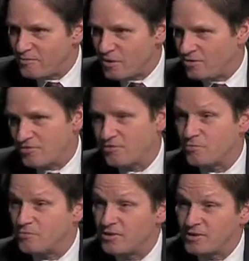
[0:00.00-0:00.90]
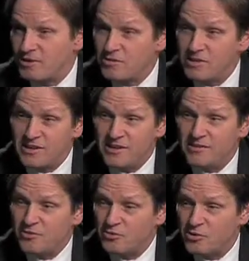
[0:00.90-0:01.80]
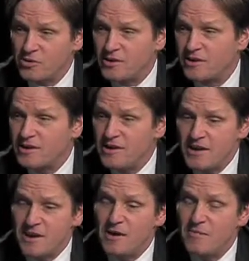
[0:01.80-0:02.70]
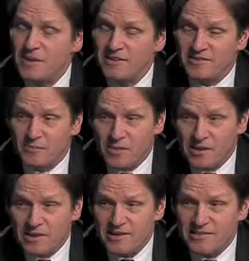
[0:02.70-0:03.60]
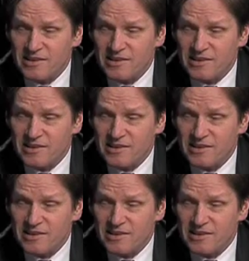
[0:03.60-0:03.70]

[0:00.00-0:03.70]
Boston's a really unique, historic, amazing place.